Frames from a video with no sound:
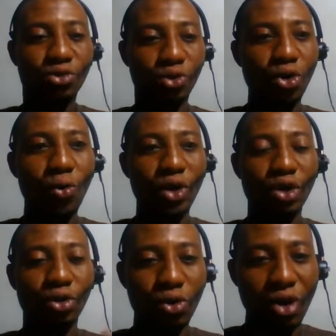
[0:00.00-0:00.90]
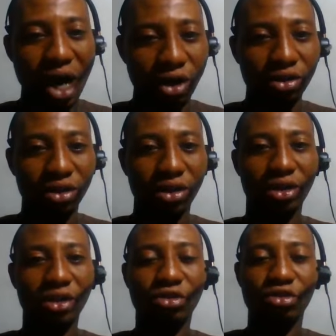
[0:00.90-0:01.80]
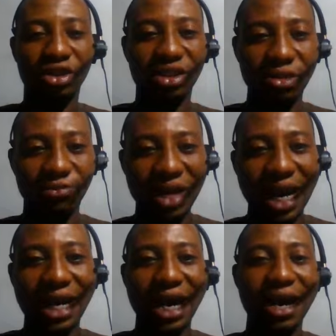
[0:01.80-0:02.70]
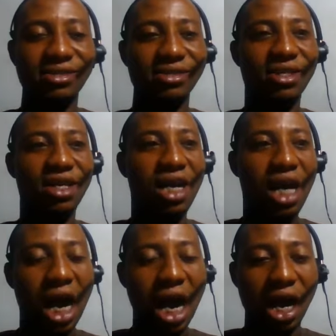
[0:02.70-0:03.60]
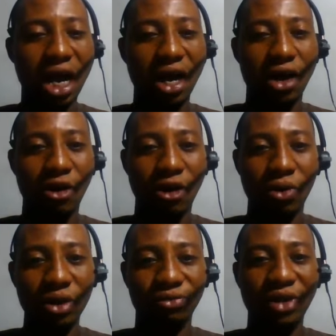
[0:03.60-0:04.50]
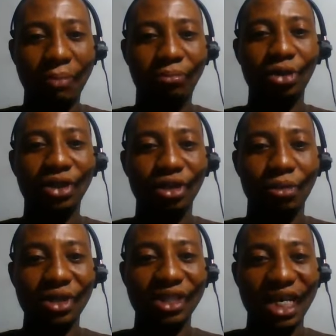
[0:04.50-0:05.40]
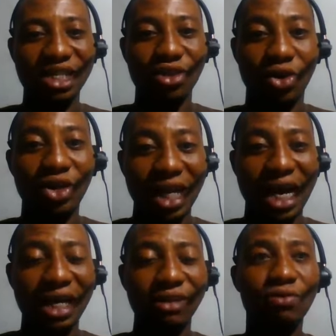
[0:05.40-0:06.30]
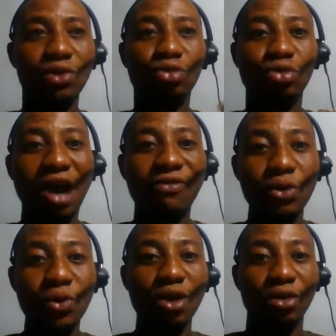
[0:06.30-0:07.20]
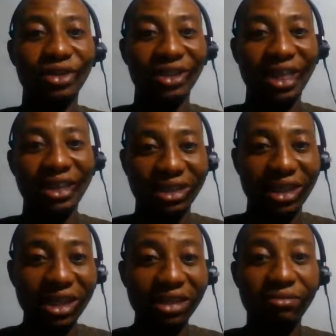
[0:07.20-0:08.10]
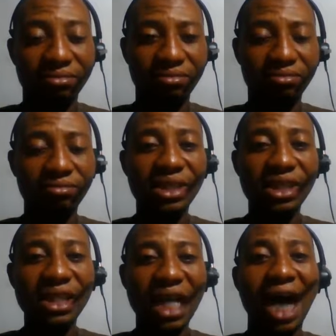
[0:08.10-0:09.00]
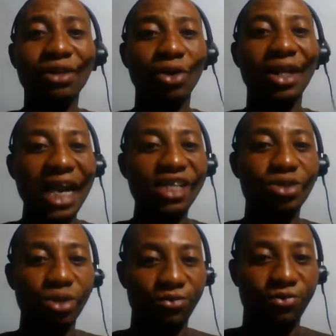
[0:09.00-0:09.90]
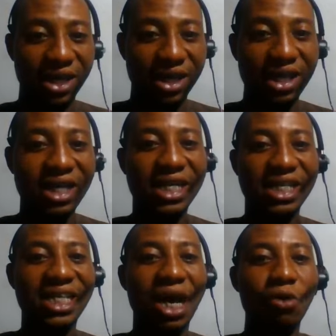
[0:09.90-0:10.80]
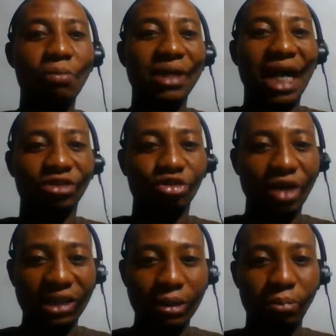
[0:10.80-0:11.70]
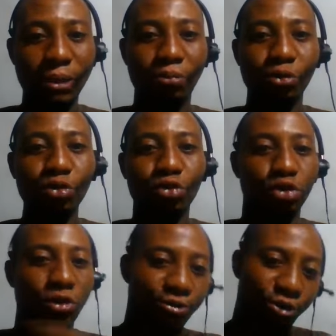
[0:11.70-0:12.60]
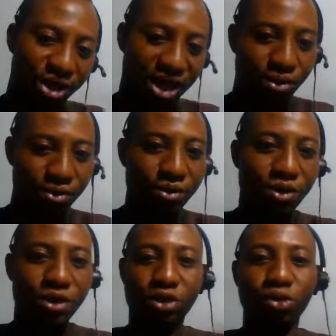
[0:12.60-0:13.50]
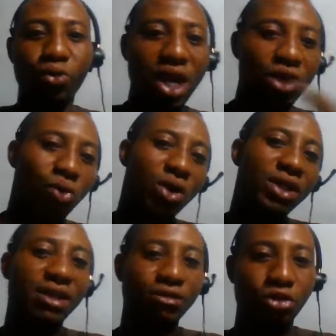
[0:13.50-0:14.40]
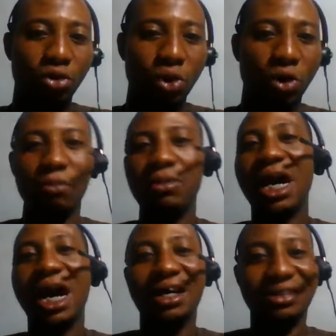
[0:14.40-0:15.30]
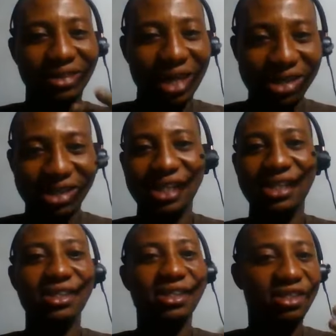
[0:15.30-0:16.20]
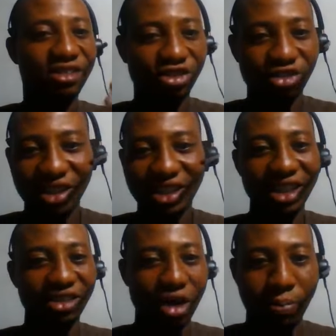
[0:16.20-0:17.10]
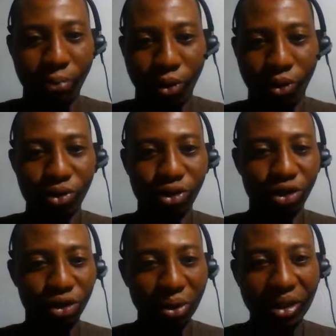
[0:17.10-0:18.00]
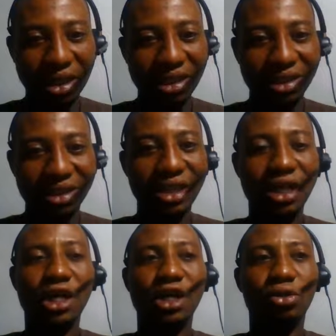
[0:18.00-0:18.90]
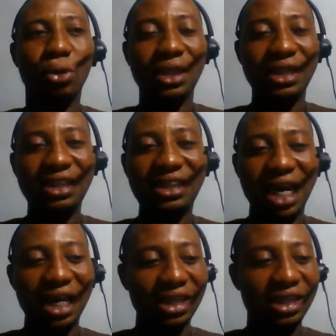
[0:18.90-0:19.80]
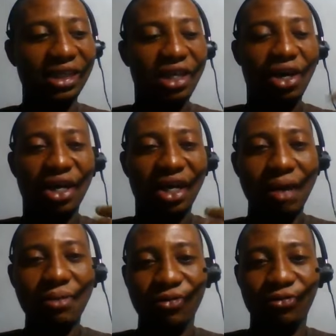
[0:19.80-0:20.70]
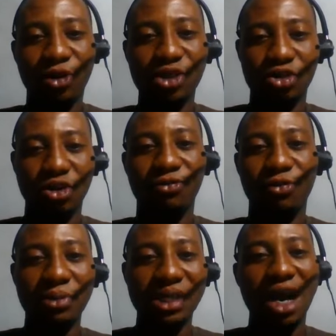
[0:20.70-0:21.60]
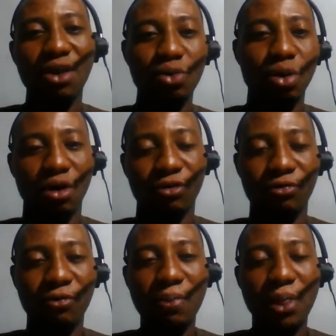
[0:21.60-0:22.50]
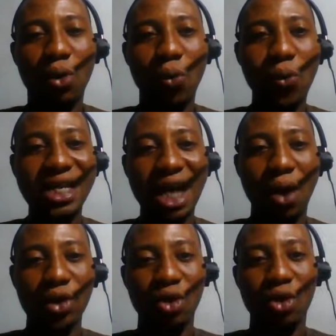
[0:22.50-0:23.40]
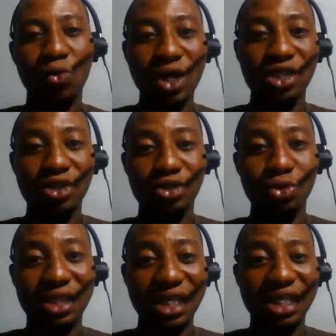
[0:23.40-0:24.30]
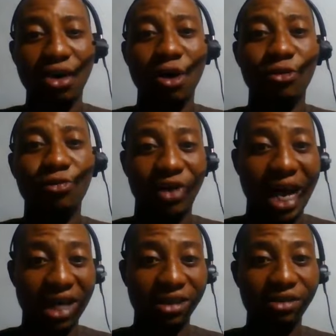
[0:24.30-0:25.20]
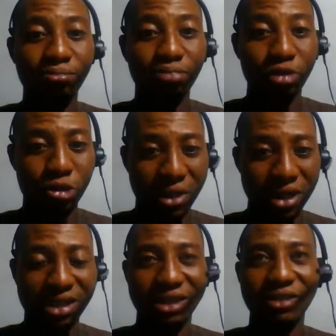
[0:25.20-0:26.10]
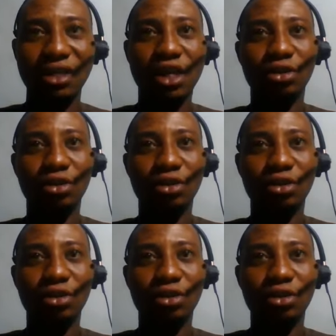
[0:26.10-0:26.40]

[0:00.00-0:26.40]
You know, we do go out to share flyers, or if you are building your business online, you have a way of setting an online survey that will be attracting people to your funnel, to where you want them to come and starting creating a rapport. Do you get it? So initially, let me first come from the angle of we that will always using offline prospecting.